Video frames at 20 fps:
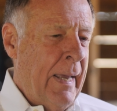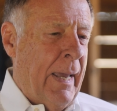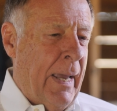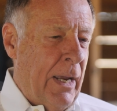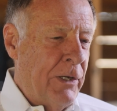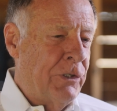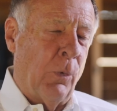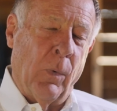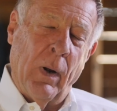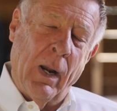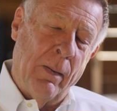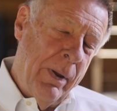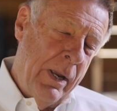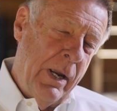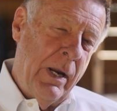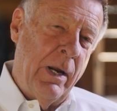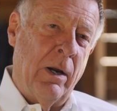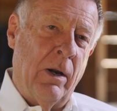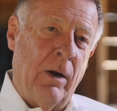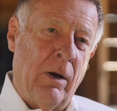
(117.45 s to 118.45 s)
He said, well, I'm
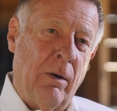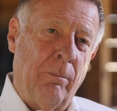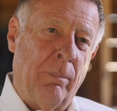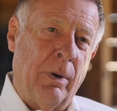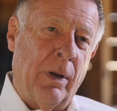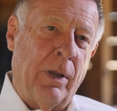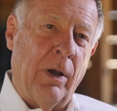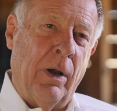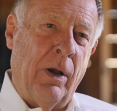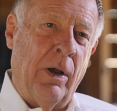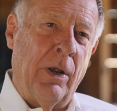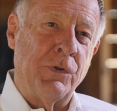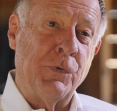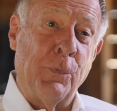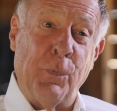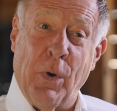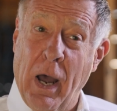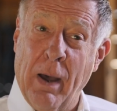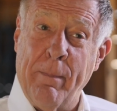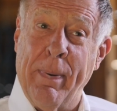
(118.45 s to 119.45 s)
here because
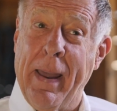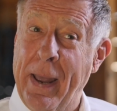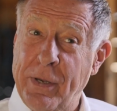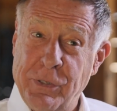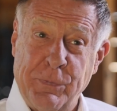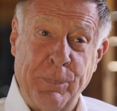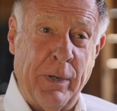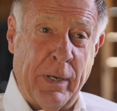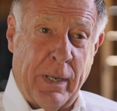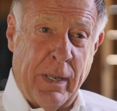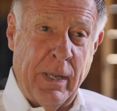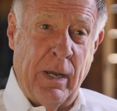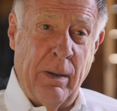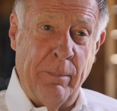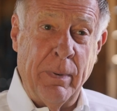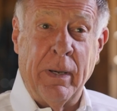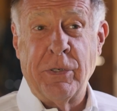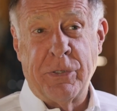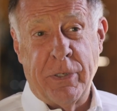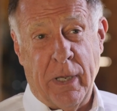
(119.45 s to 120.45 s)
Rob asked me to come,
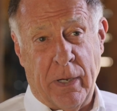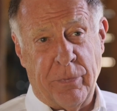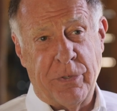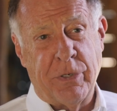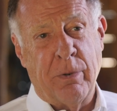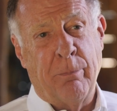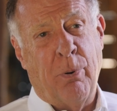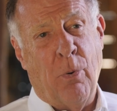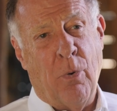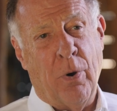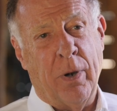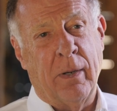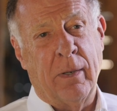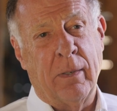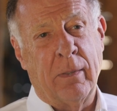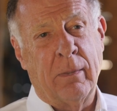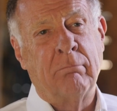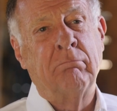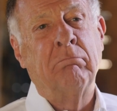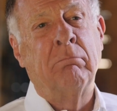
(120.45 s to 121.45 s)
and he said it was important.
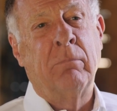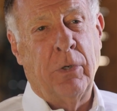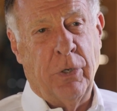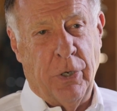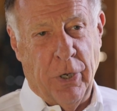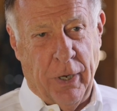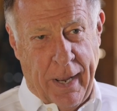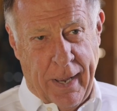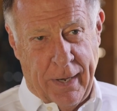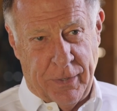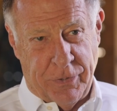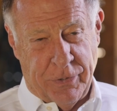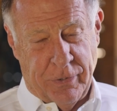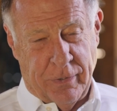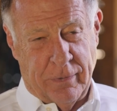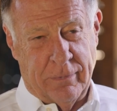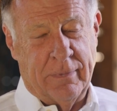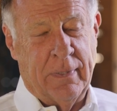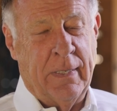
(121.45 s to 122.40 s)
Good answer.